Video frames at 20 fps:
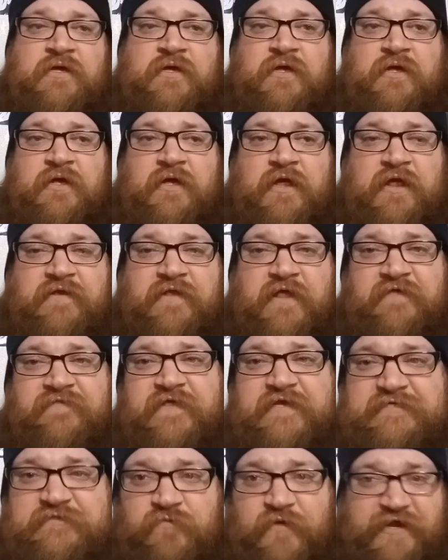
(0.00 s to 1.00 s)
and like
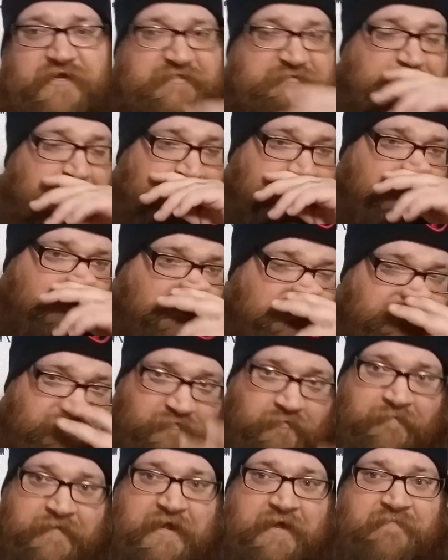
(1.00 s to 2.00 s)
this week is really hard
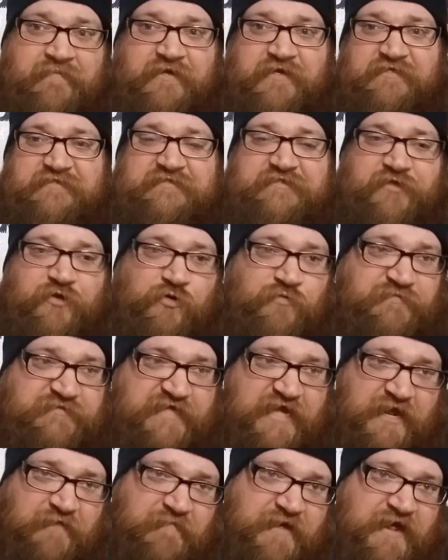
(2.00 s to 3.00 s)
for him, man, because Scoobs
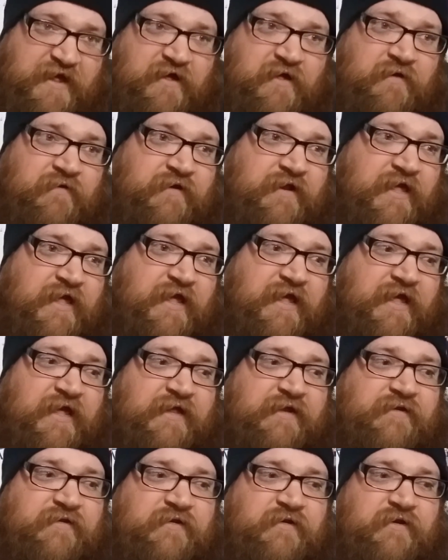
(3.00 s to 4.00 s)
came out
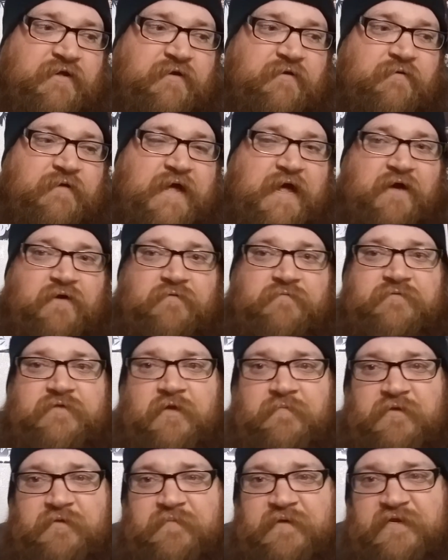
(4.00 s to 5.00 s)
and you know how
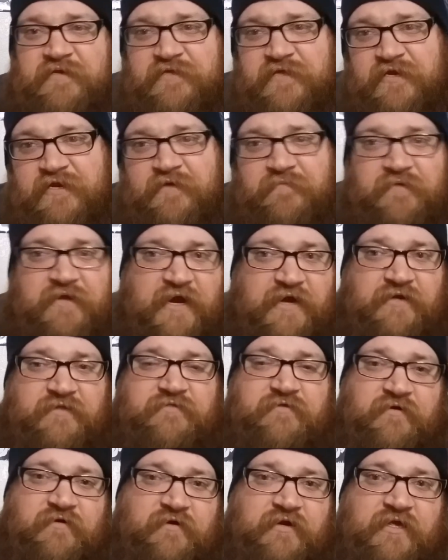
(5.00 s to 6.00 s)
WB did him kind of
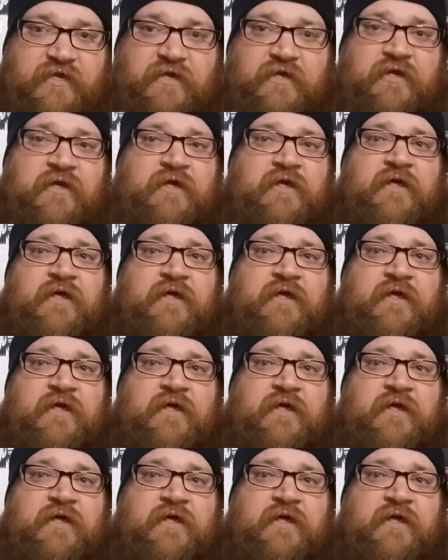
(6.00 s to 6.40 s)
dirty